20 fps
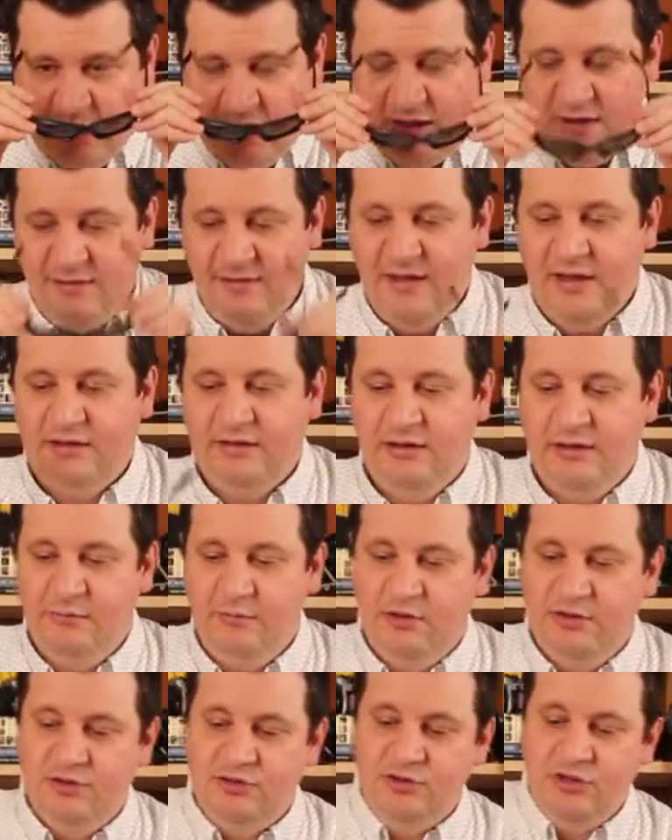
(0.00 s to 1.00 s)
and that
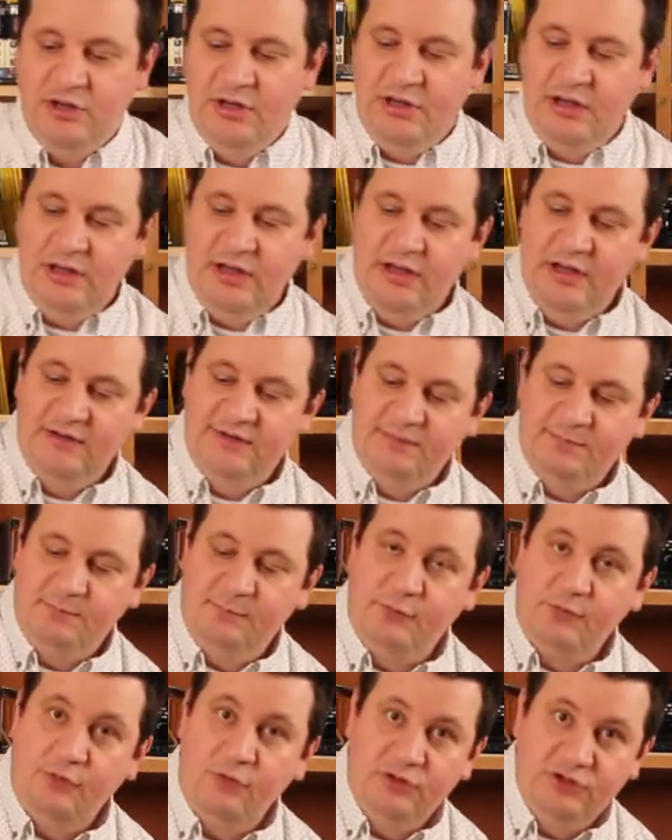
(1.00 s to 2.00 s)
image is
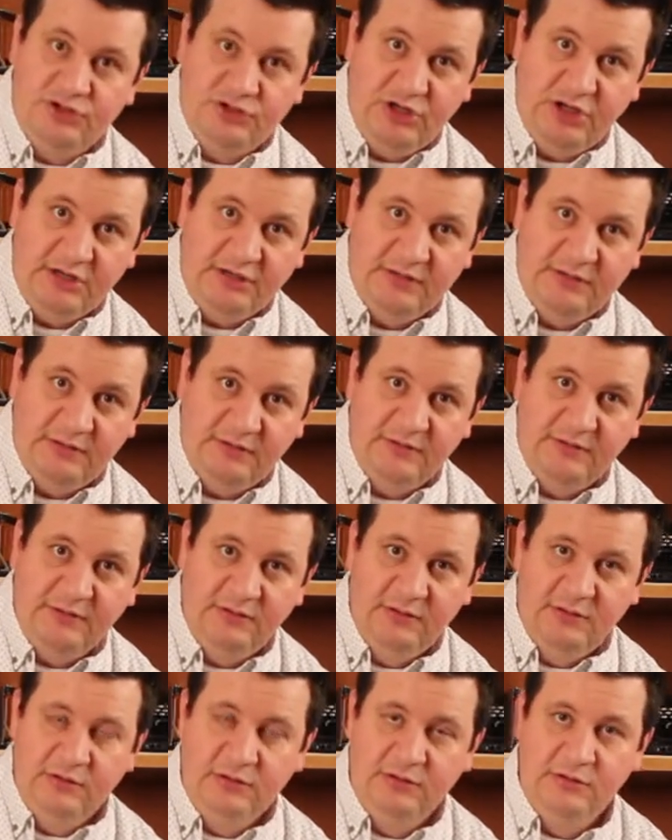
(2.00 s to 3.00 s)
projected
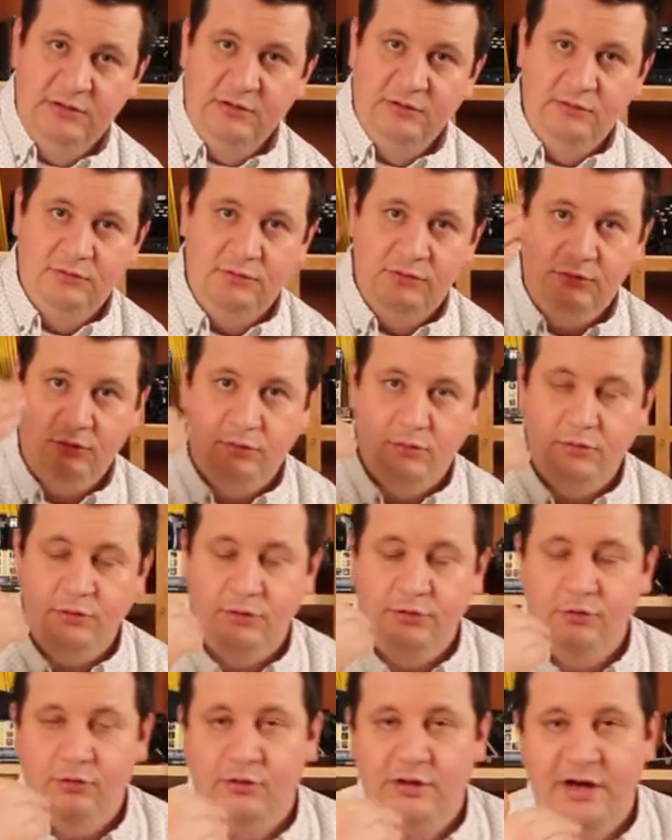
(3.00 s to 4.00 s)

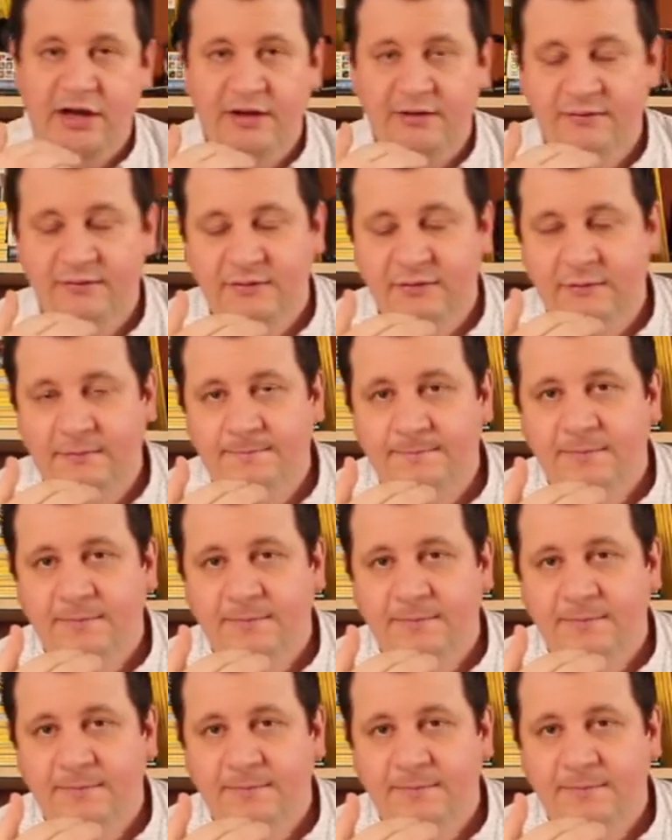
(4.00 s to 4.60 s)
toward your eyes.